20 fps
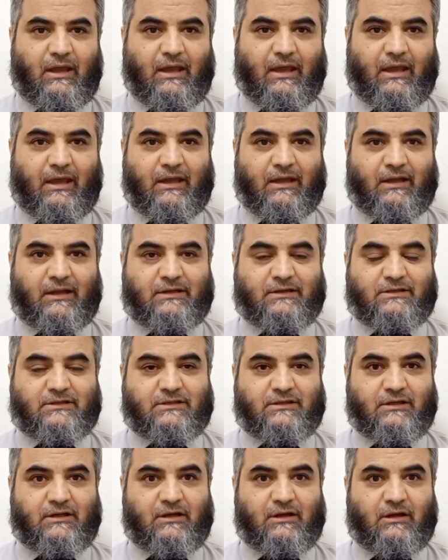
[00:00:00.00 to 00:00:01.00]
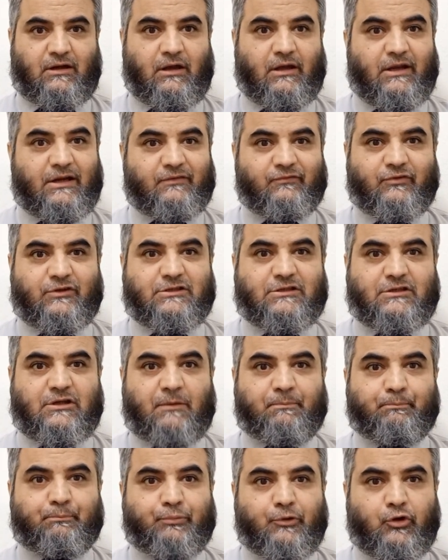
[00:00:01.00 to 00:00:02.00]
and it was
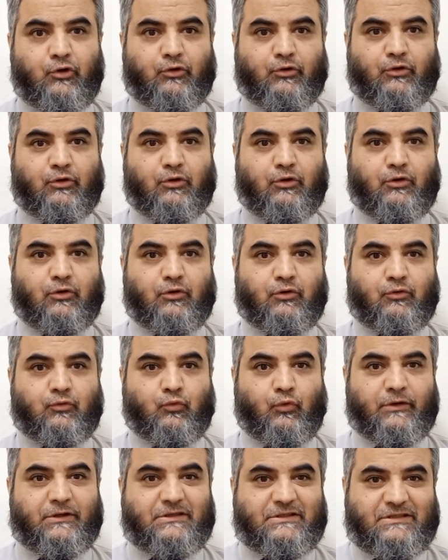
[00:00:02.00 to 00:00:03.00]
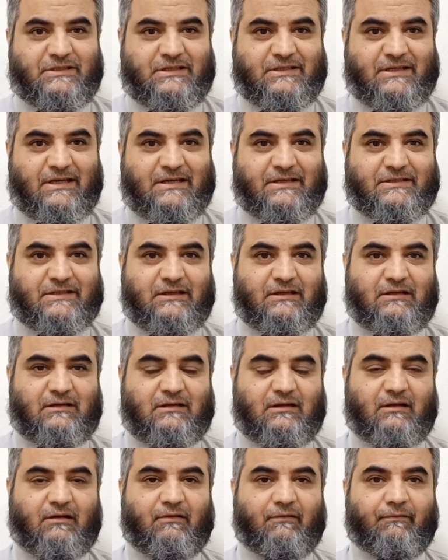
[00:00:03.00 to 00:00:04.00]
a pure
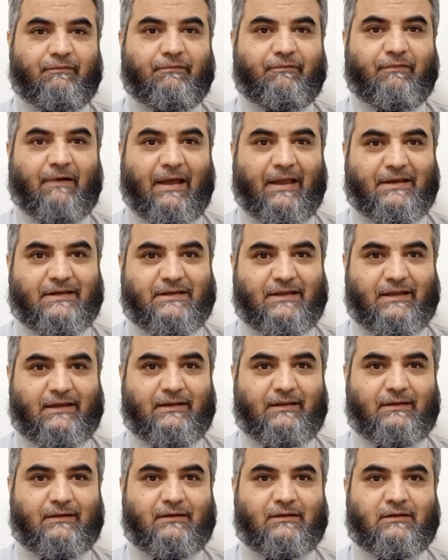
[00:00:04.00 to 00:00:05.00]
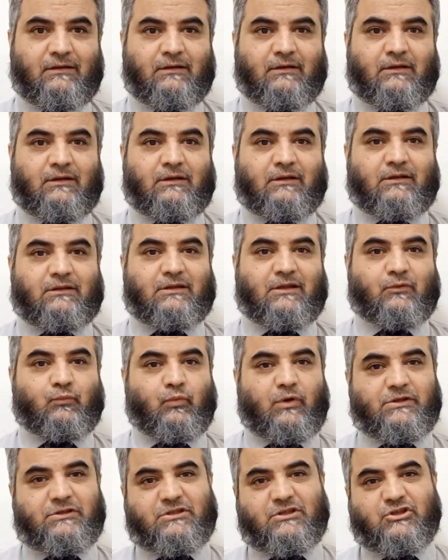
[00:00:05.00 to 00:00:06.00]
coincidental finding that
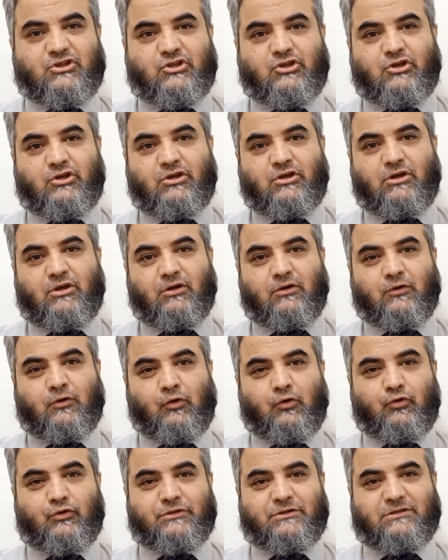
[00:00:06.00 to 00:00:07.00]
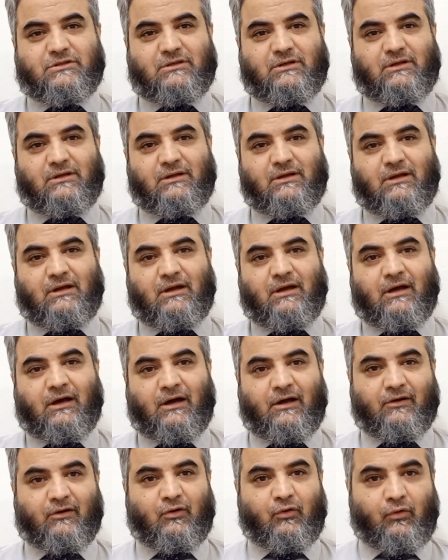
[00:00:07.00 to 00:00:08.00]
once she closed
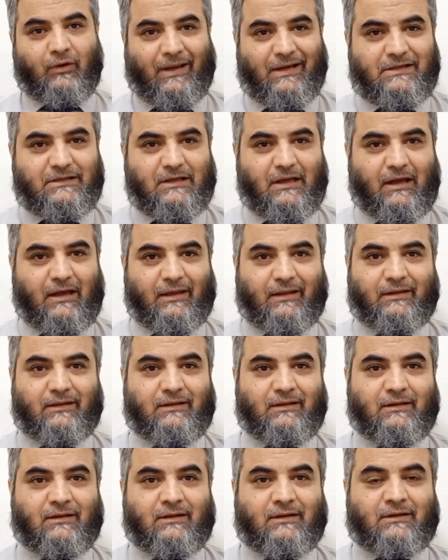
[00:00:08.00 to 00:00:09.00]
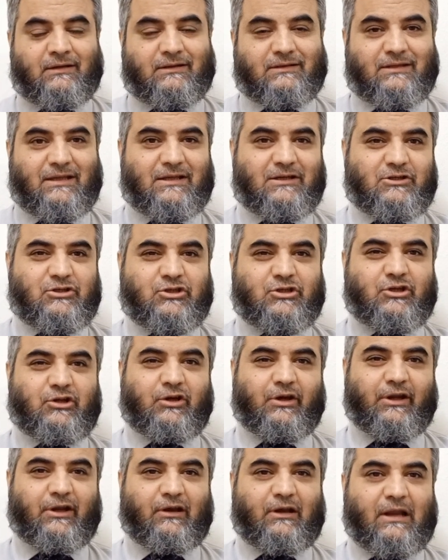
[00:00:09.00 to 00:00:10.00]
her right eye, then she
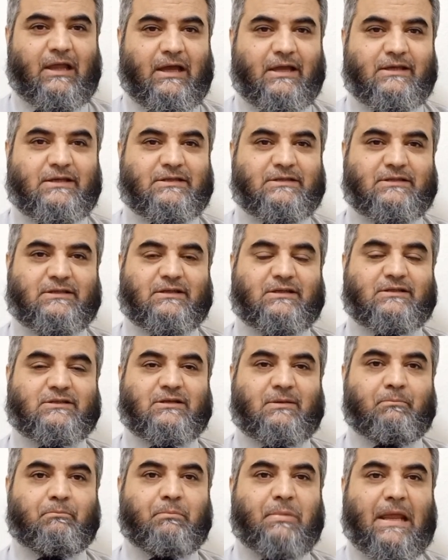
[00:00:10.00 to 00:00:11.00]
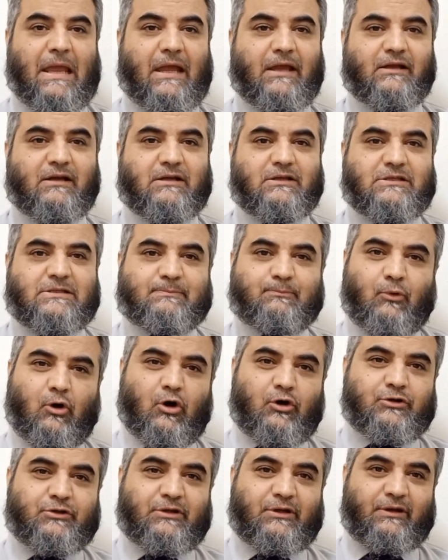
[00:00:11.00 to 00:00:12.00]
realized some black
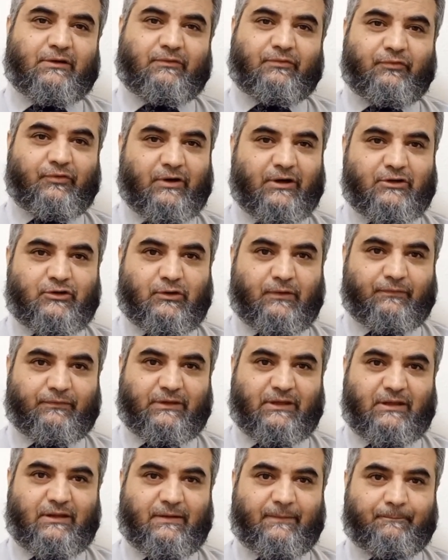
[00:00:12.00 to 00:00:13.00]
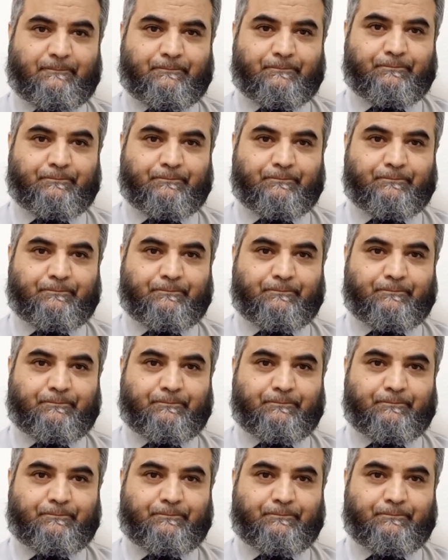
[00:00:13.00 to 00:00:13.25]
spot in front of the